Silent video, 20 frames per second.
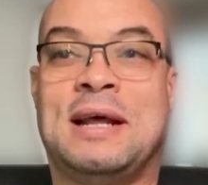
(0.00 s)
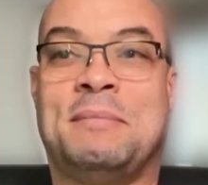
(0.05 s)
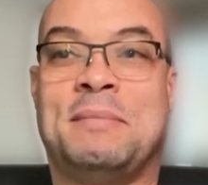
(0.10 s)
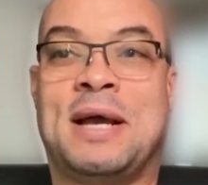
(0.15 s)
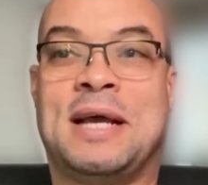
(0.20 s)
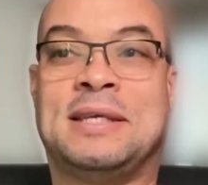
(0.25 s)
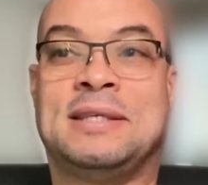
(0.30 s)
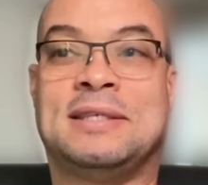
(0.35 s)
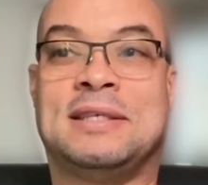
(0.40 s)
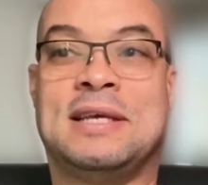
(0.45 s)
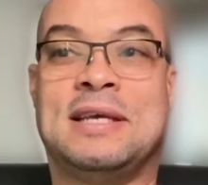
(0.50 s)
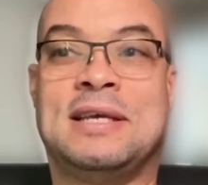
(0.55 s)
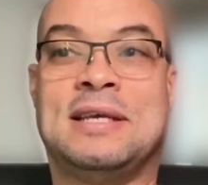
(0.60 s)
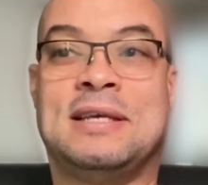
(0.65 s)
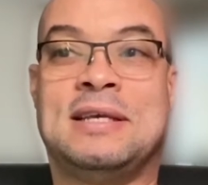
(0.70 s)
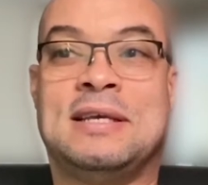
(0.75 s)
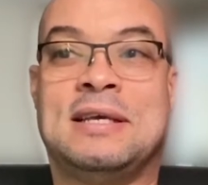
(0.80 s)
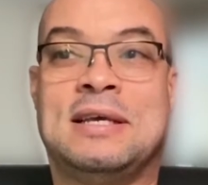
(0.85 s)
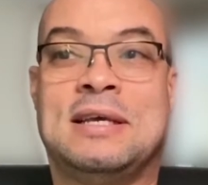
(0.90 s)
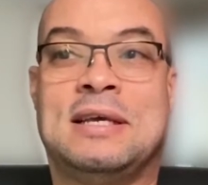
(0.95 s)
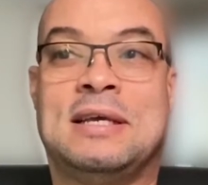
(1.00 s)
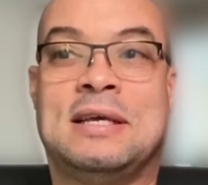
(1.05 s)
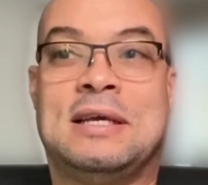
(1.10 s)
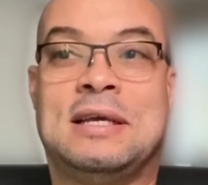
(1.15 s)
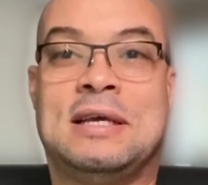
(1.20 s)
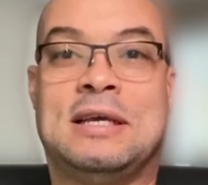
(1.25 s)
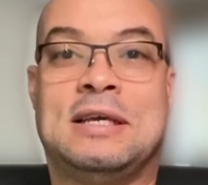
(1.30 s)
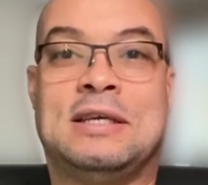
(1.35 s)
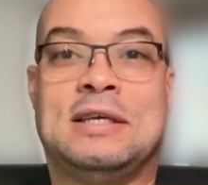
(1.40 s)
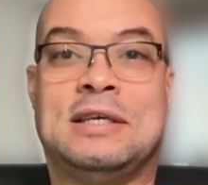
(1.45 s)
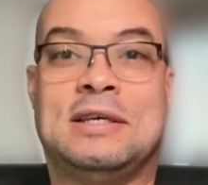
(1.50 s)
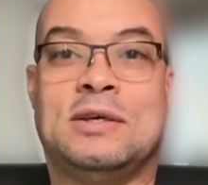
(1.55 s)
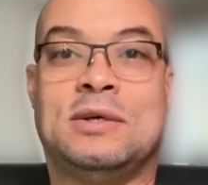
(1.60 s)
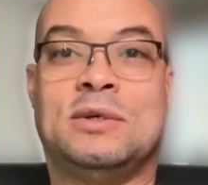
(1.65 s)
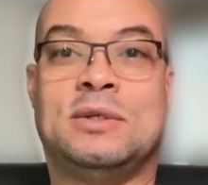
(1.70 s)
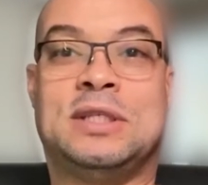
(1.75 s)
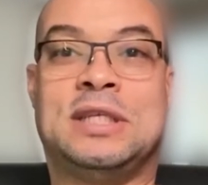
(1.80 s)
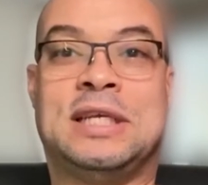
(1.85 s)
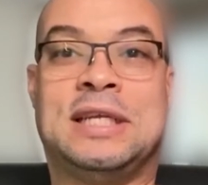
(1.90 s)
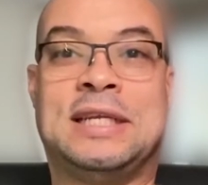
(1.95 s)
I'm asking
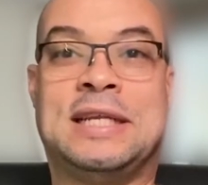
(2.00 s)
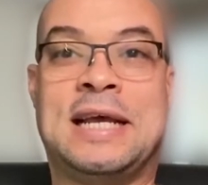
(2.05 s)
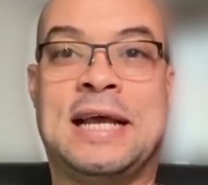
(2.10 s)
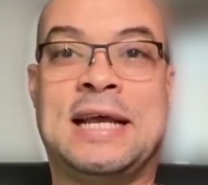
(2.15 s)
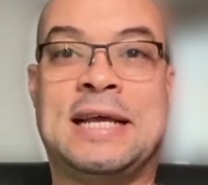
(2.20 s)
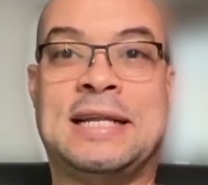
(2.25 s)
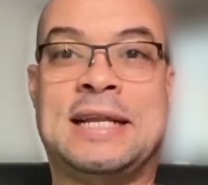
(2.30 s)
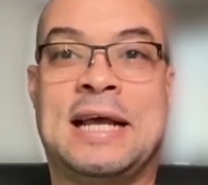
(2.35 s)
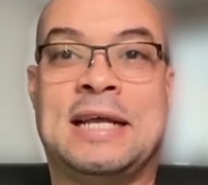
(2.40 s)
you today